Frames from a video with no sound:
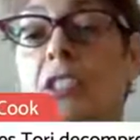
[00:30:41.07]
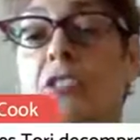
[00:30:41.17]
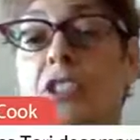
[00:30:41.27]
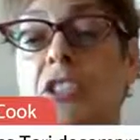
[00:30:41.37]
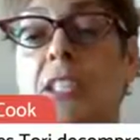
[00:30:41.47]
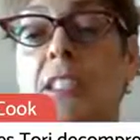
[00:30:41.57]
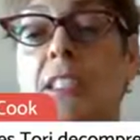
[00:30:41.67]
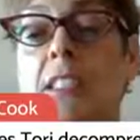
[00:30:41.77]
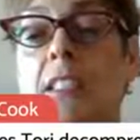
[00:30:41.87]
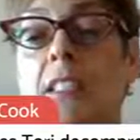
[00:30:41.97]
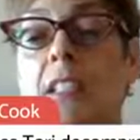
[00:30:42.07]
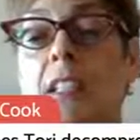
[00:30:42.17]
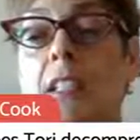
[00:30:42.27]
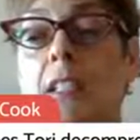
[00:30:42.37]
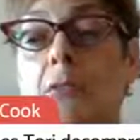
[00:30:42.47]
You know, she does it,
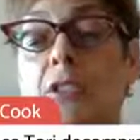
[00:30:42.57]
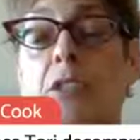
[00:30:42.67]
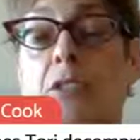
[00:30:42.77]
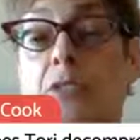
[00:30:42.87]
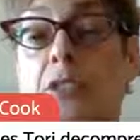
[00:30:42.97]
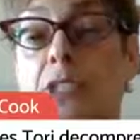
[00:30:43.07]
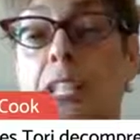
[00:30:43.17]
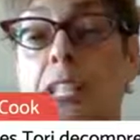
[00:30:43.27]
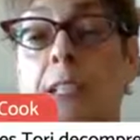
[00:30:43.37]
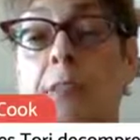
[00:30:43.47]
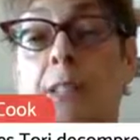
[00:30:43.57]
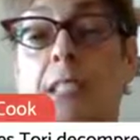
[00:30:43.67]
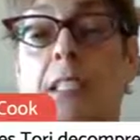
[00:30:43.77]
we do it full time.